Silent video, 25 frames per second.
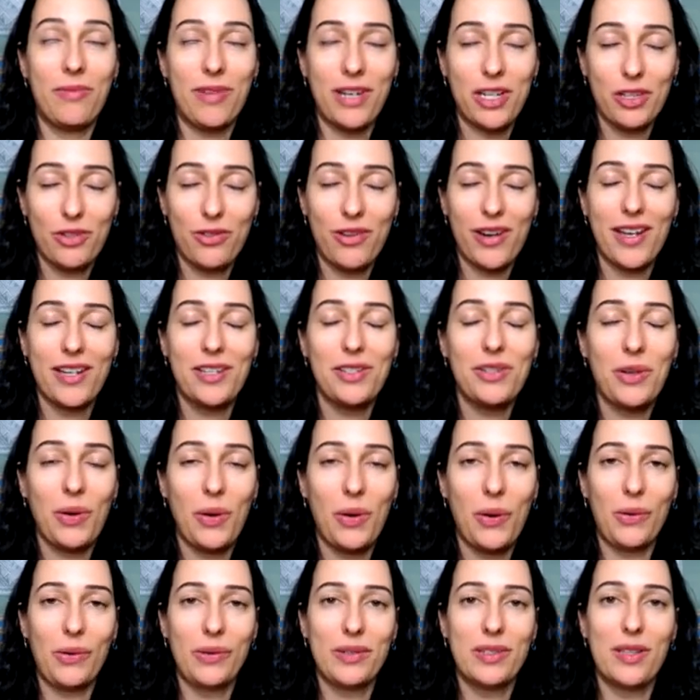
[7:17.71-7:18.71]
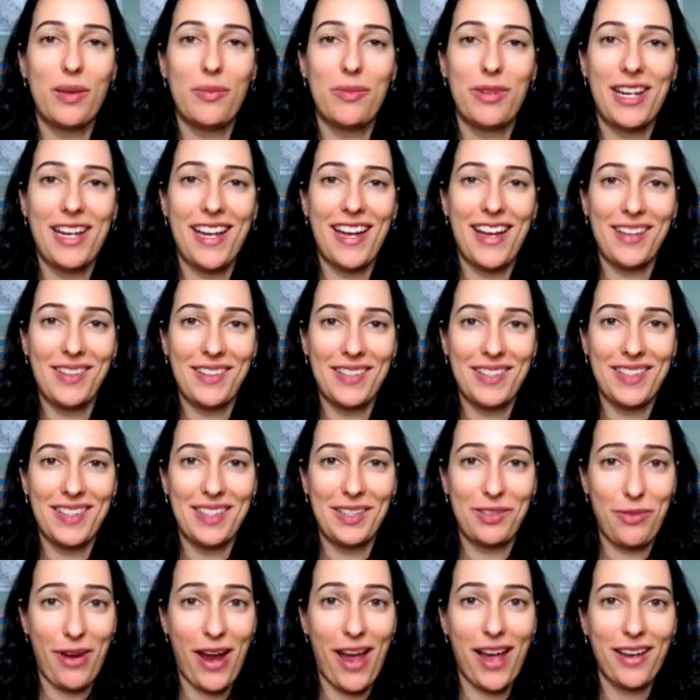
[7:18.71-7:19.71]
trying to hold somebody
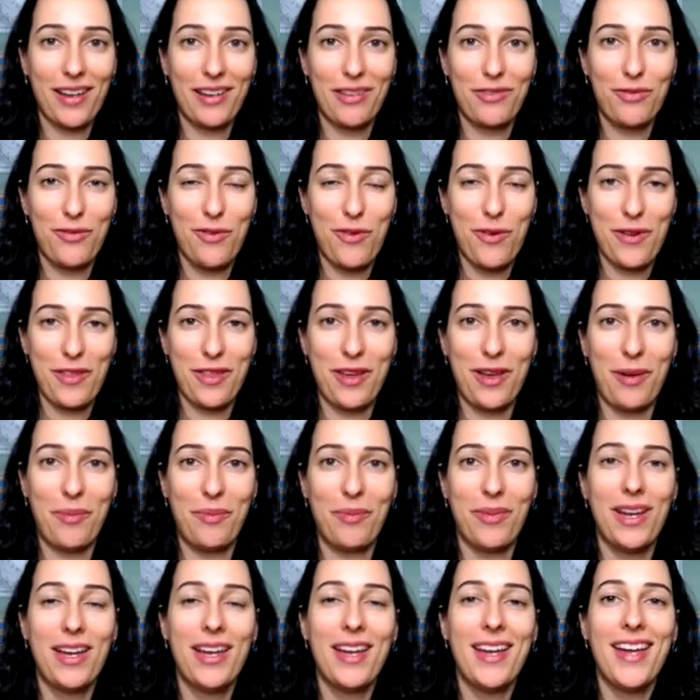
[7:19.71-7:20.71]
else's racket for them?